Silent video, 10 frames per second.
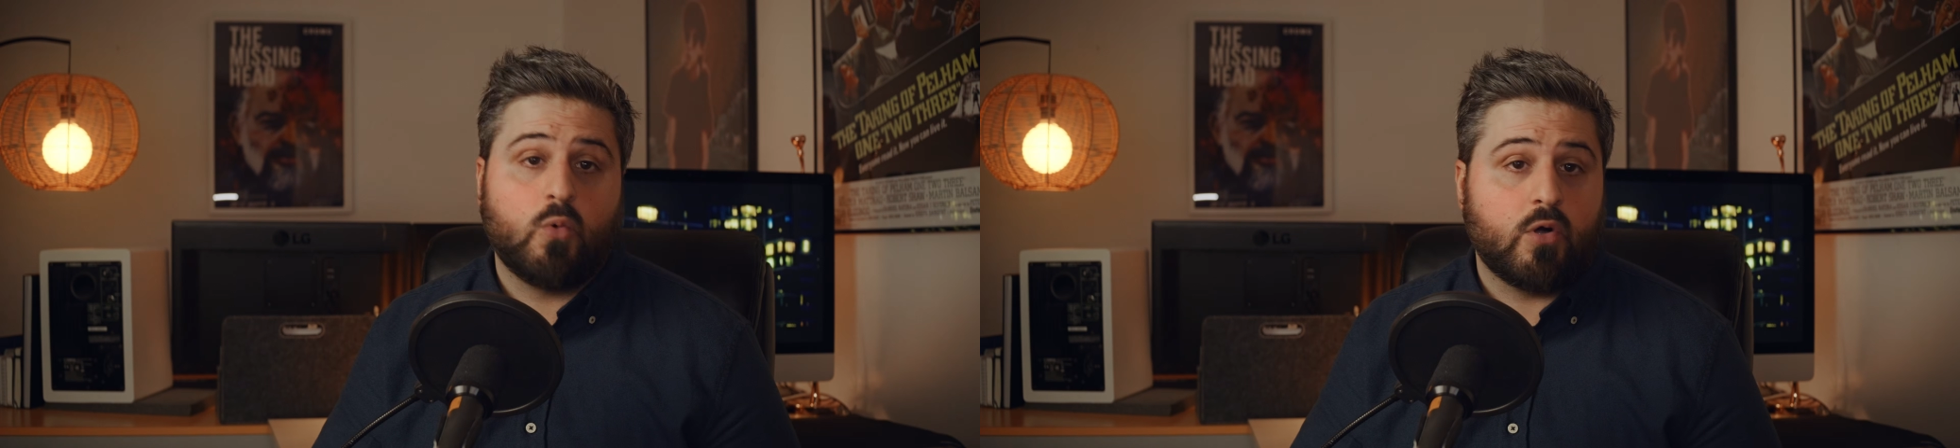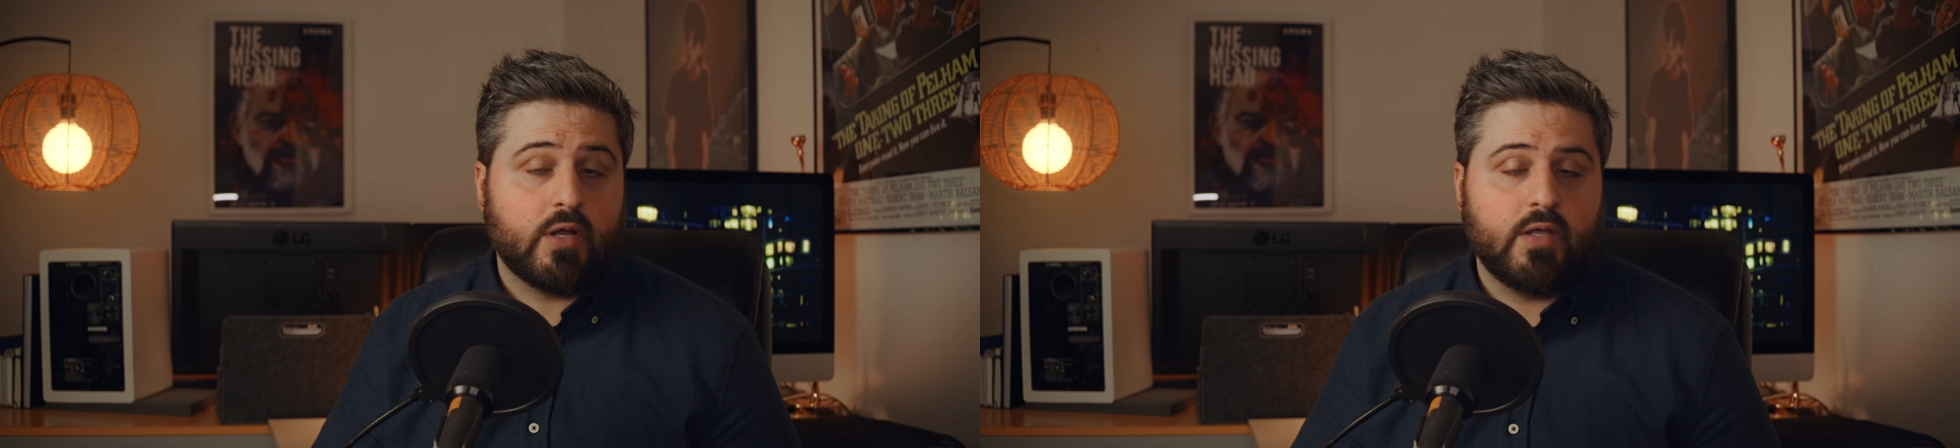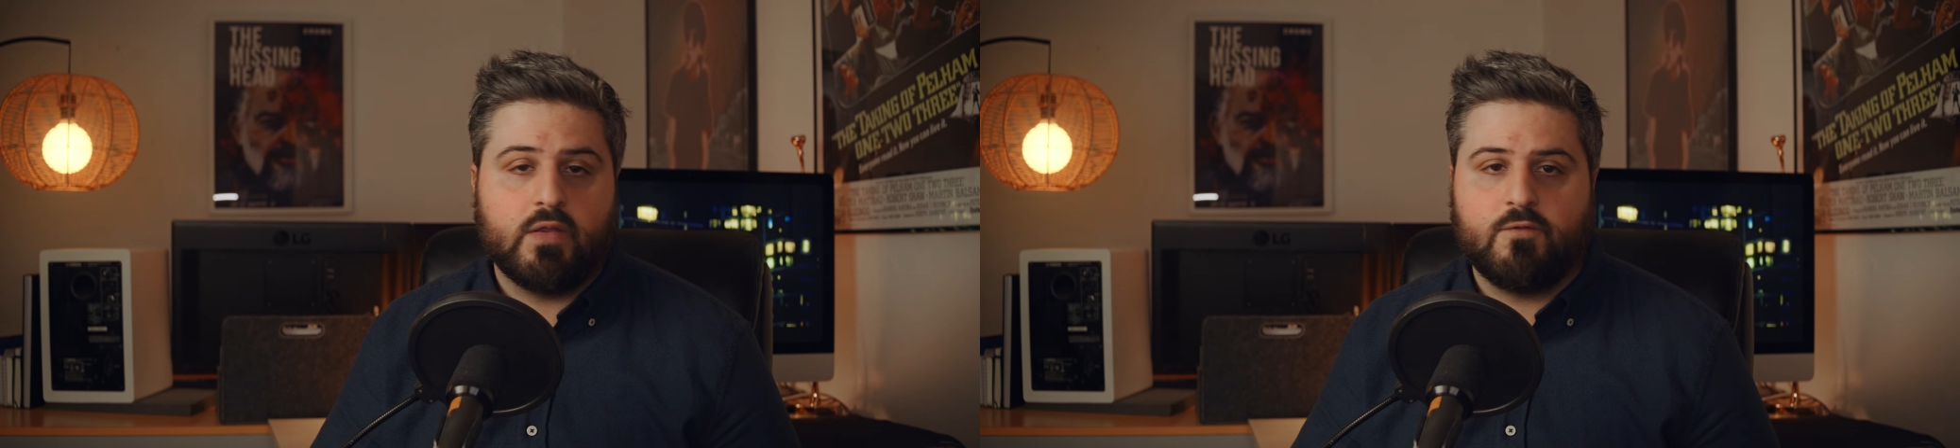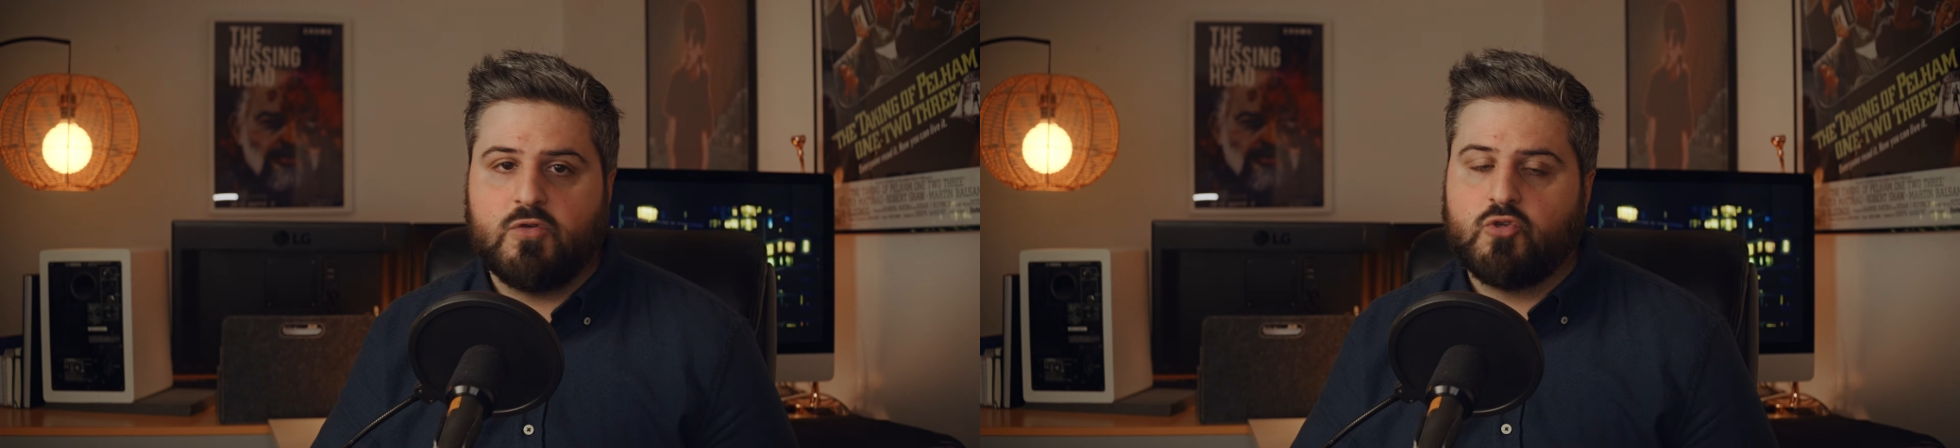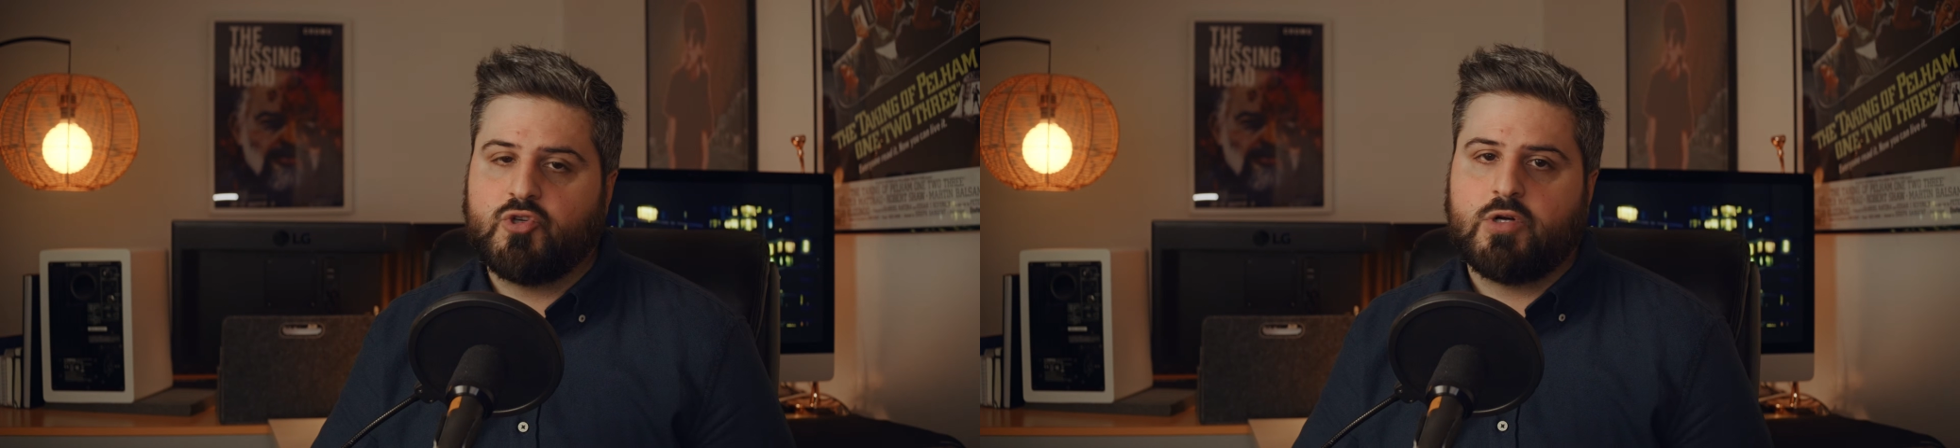work in the
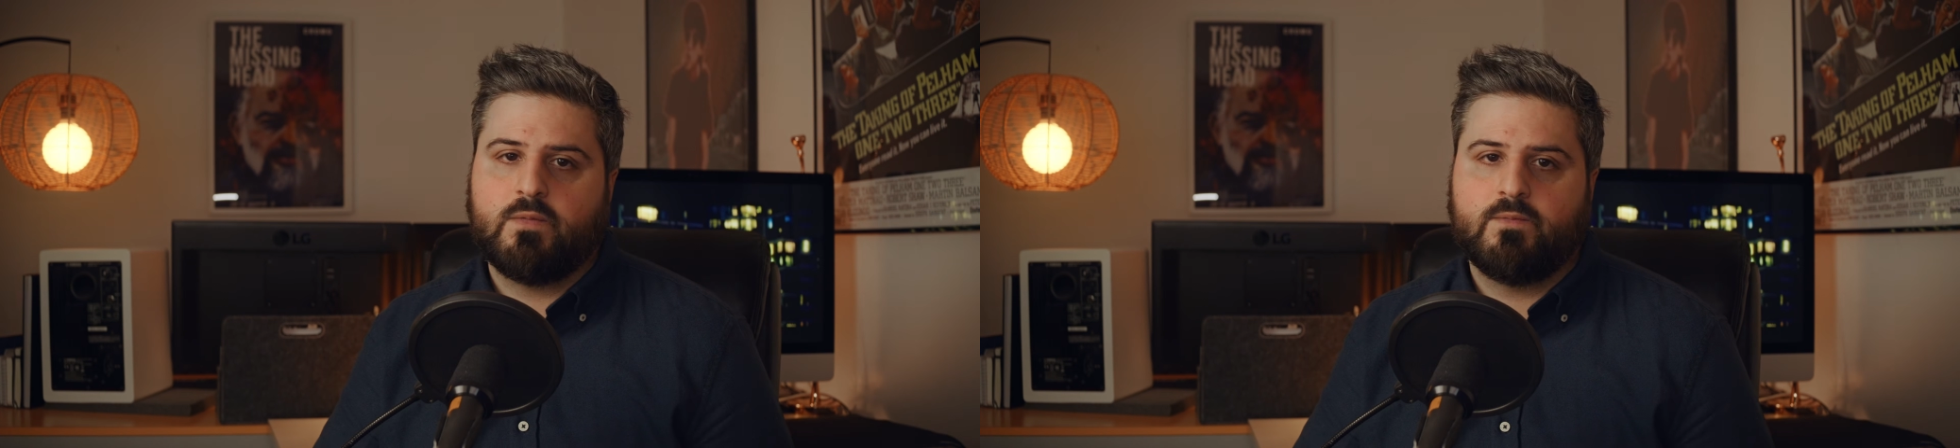future.